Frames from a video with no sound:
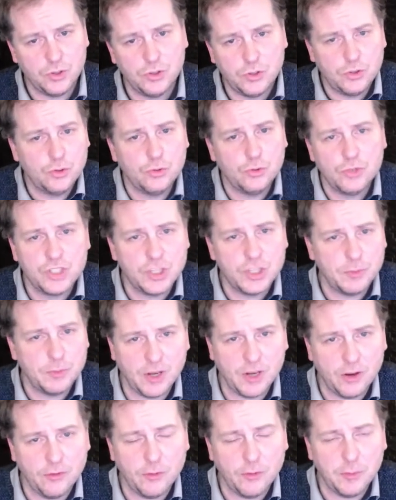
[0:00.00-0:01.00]
do
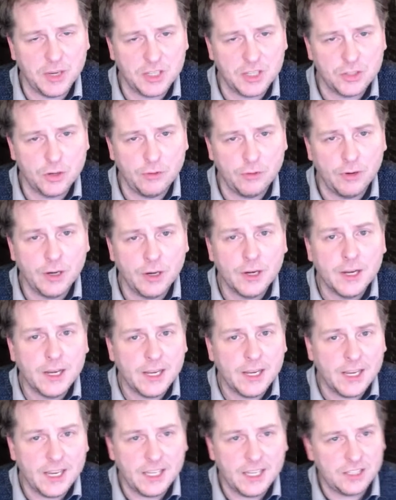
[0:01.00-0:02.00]
shipping of a big server,
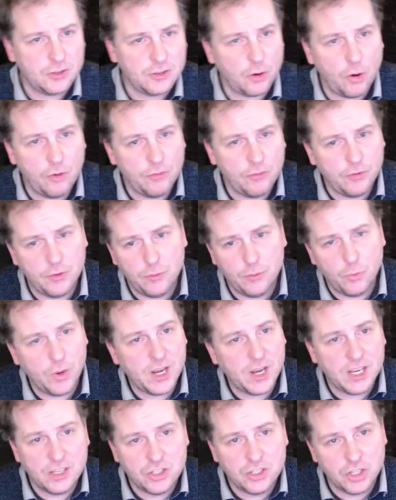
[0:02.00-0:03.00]
it's often
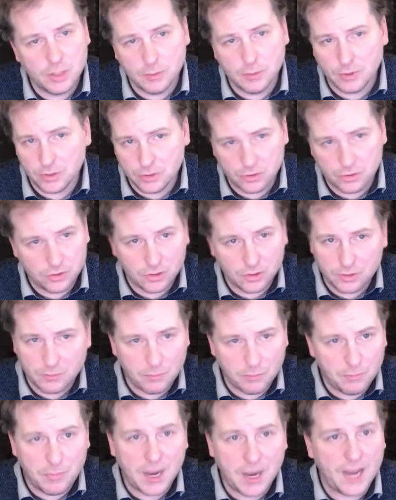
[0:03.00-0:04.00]
way cheaper to just
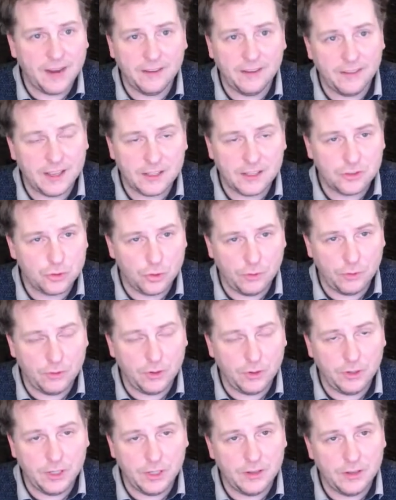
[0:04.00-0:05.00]
buy that
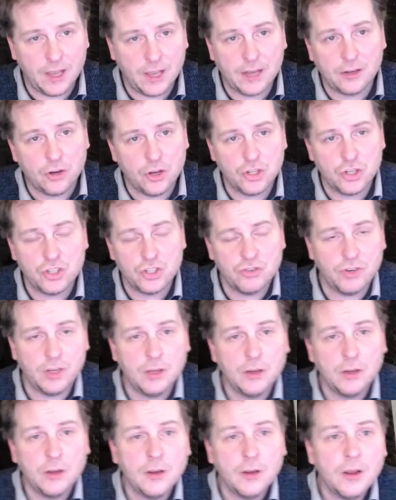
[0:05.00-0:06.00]
server in that country.
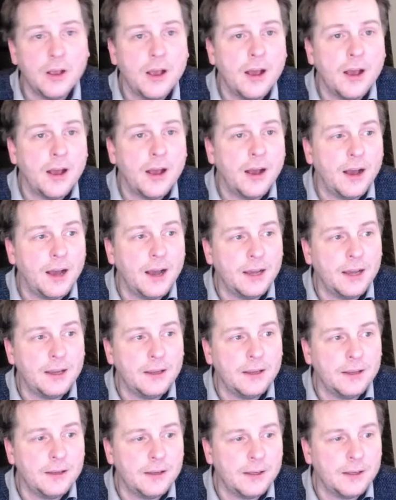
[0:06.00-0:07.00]

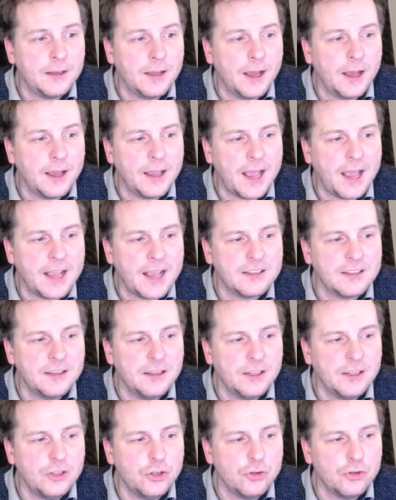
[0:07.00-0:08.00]
I
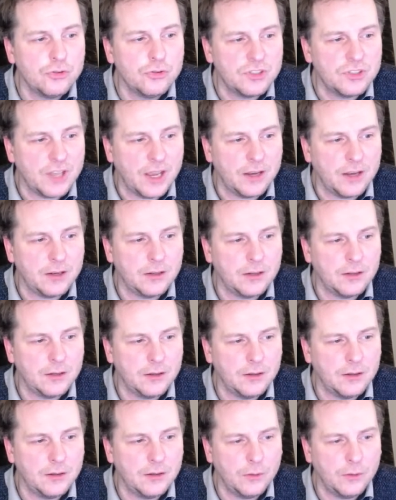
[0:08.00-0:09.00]
actually used that
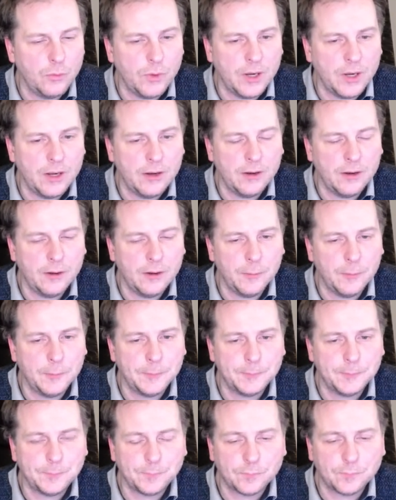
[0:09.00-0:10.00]
when
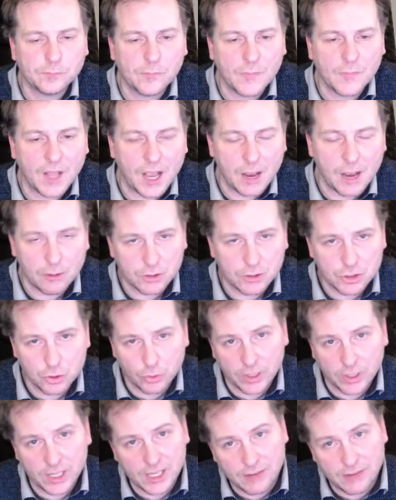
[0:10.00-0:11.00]
I was
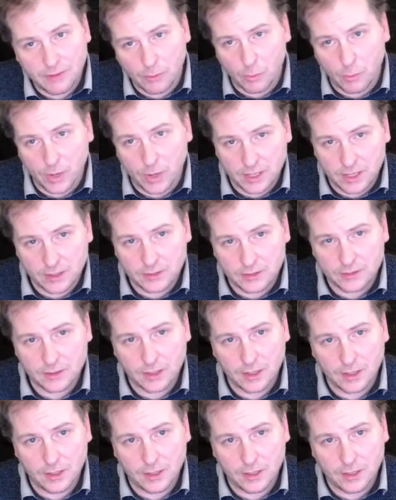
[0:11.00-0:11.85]
doing giveaways